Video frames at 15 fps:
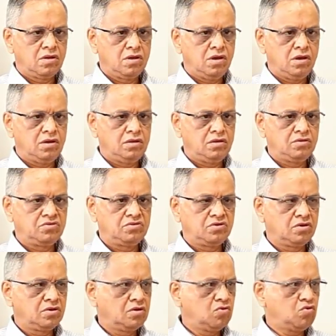It is
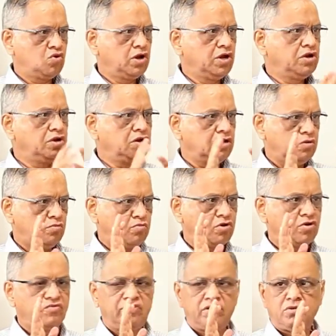quite
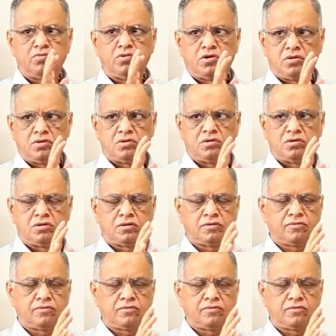unprofitable